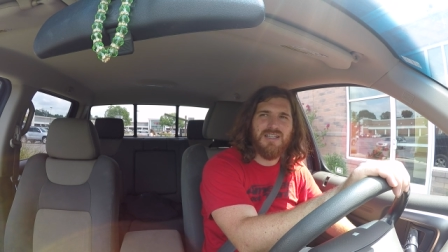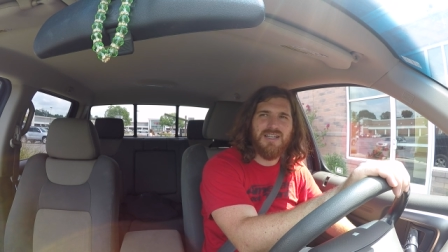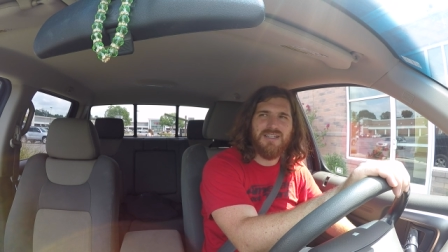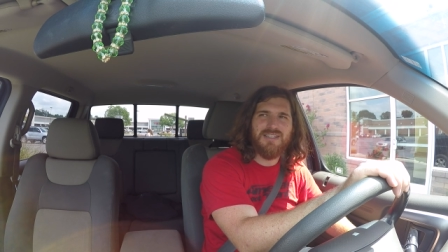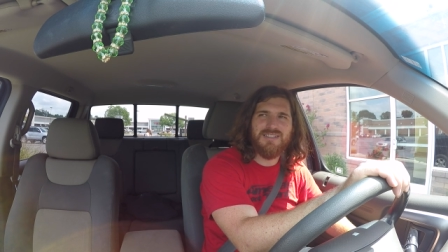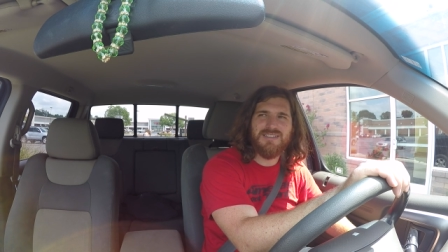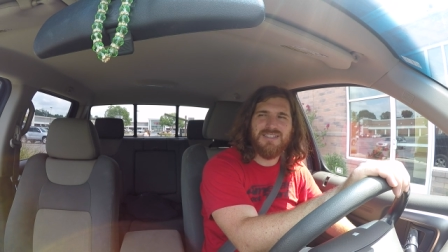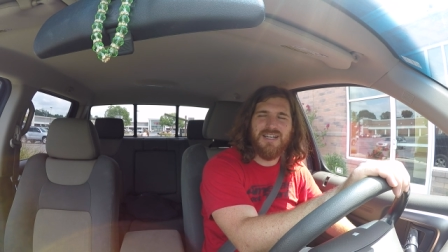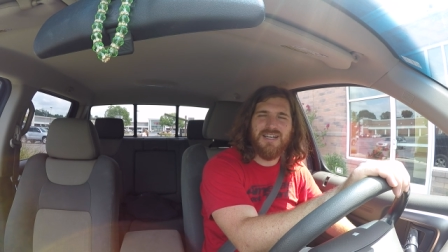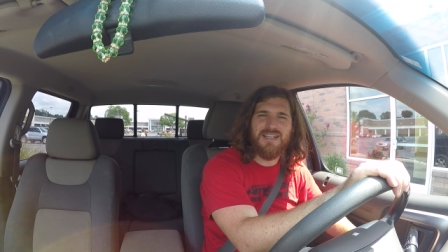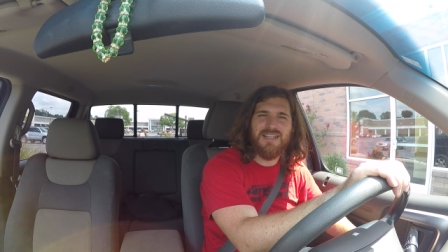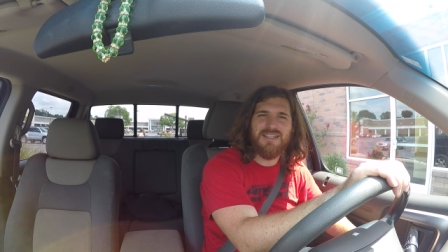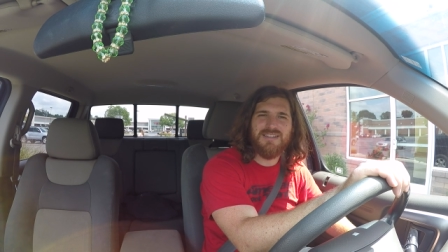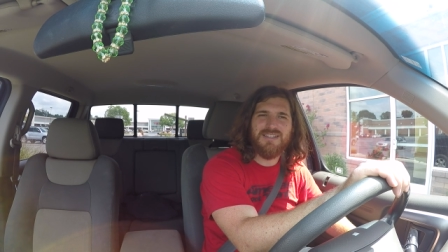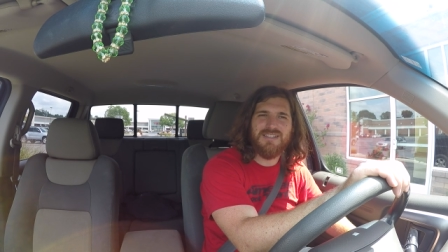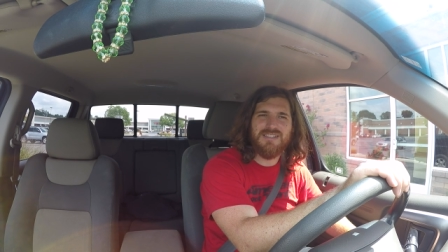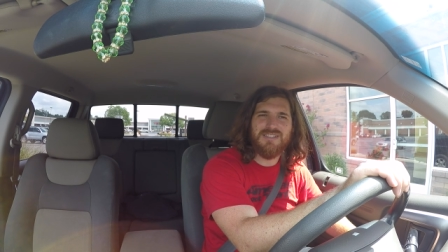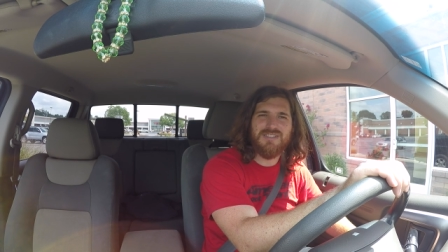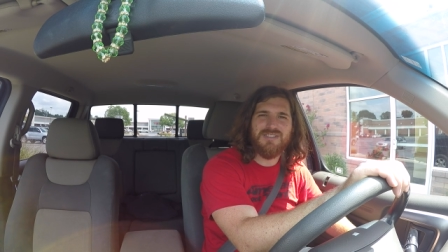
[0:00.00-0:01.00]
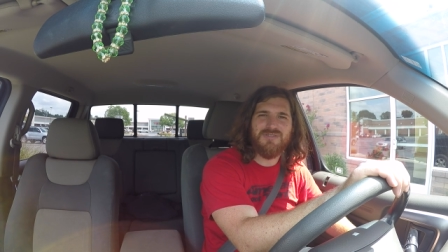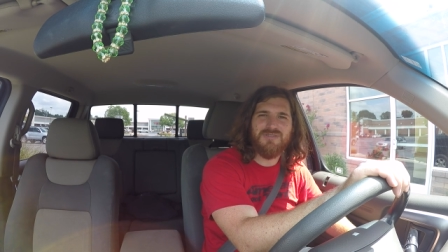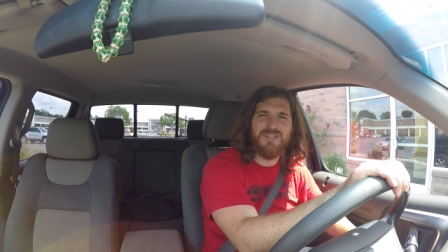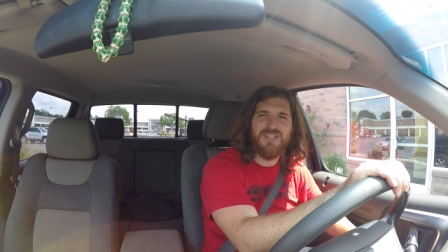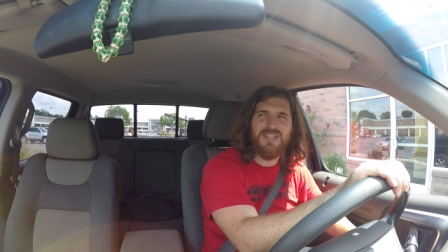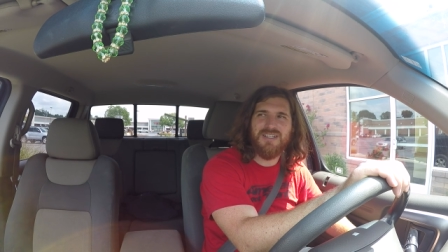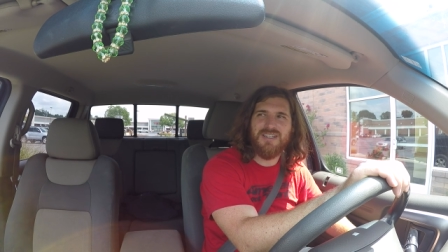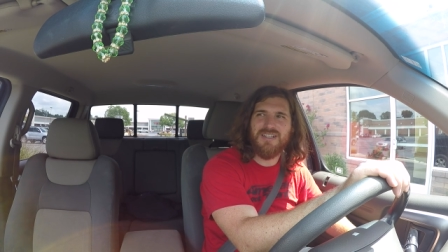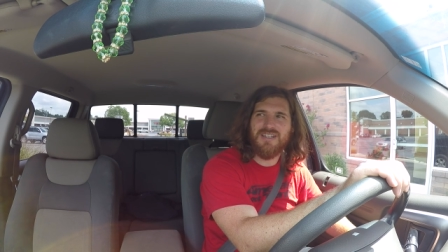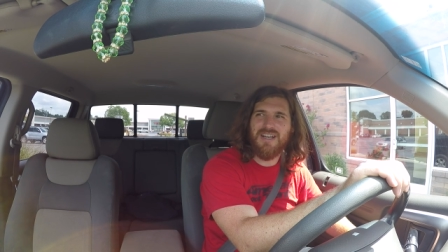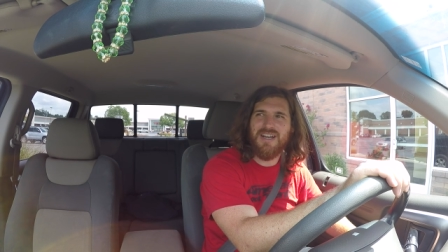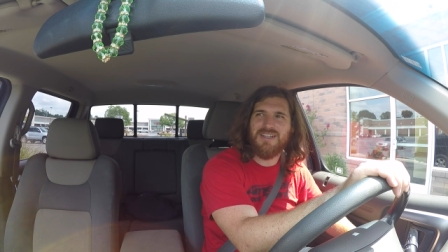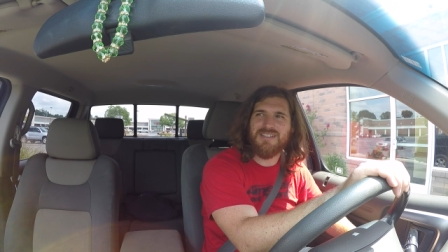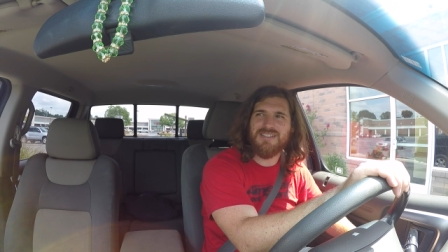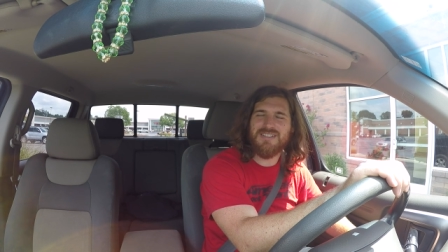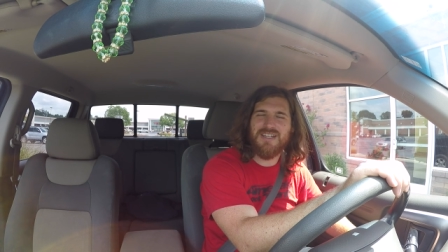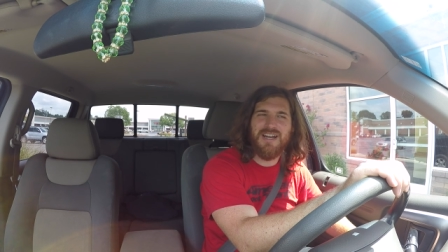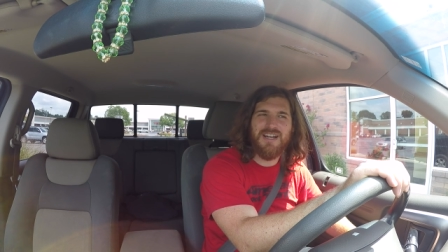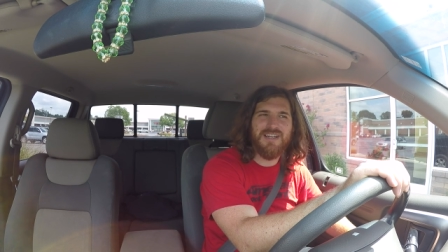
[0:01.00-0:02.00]
I just gotta get this streak. I
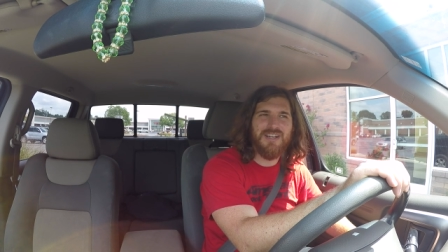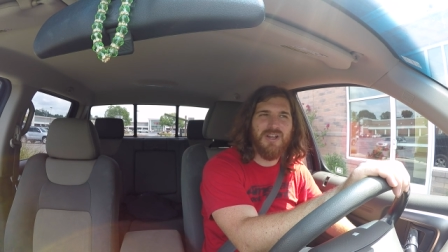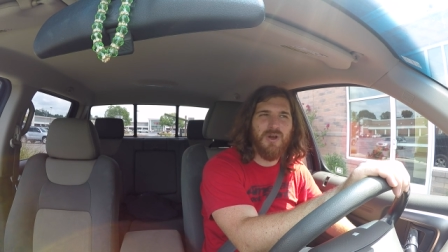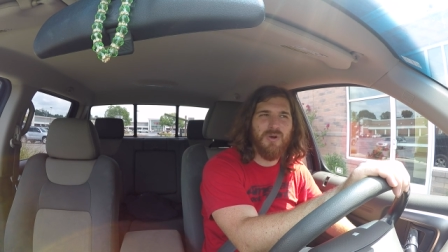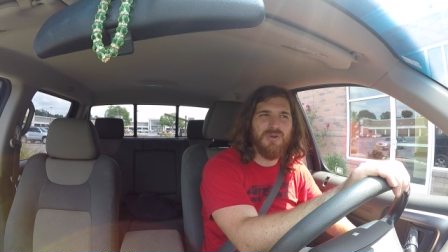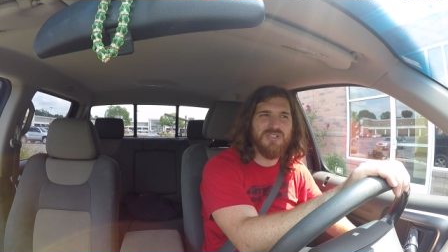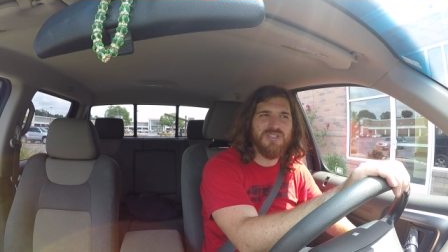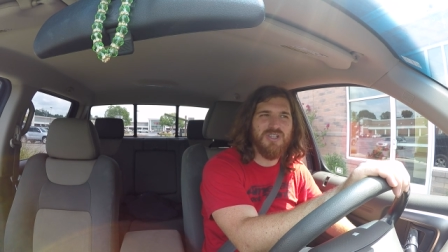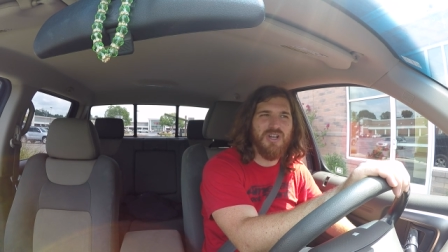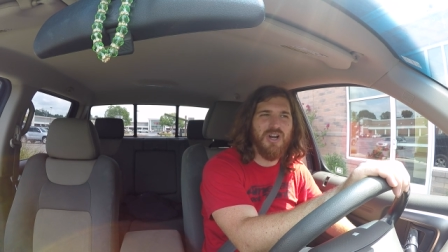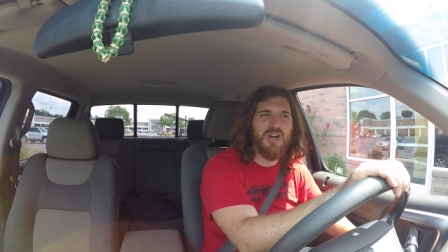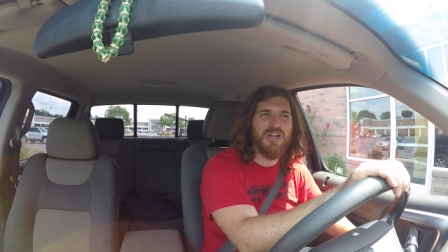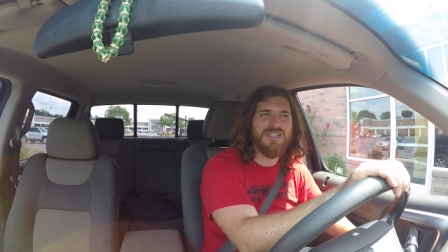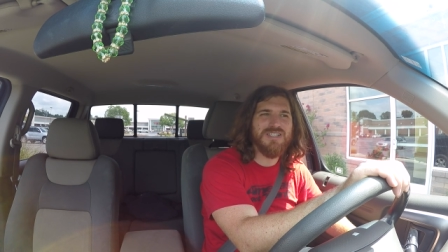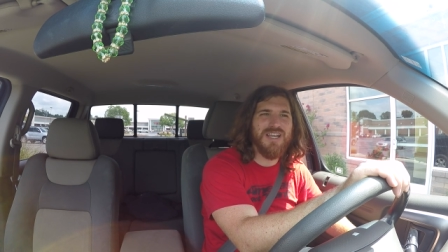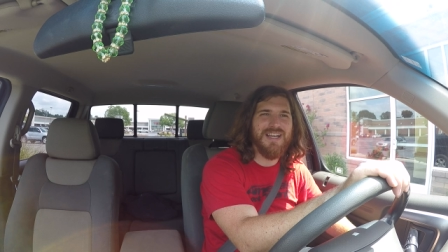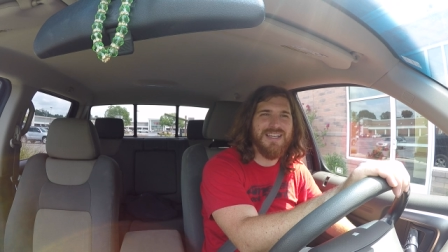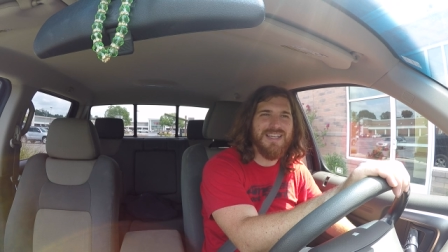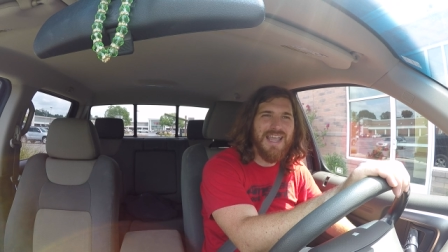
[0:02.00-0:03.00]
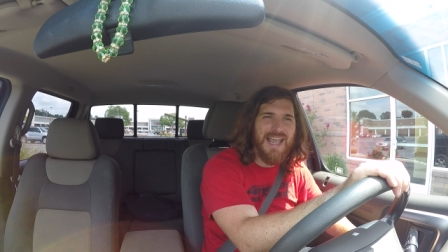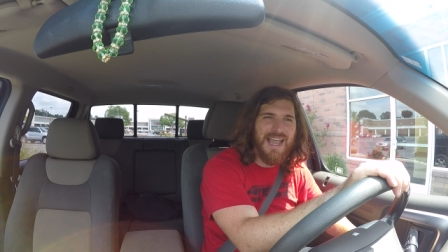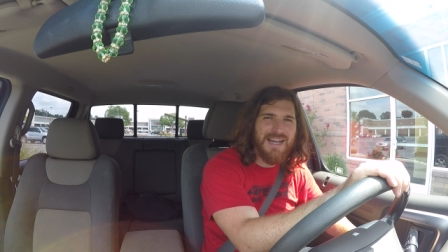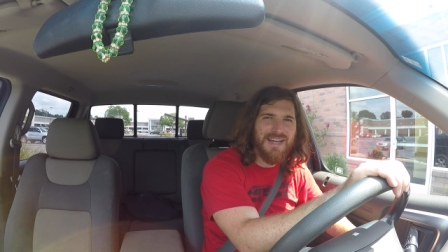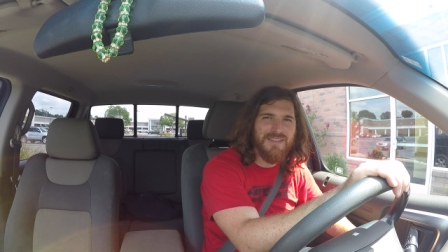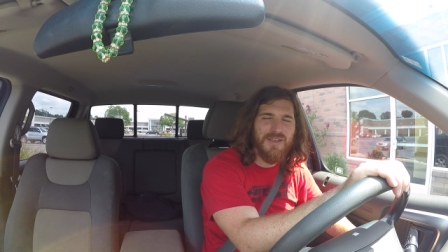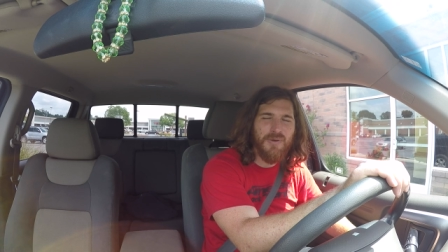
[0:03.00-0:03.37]
just gotta go as long as I can,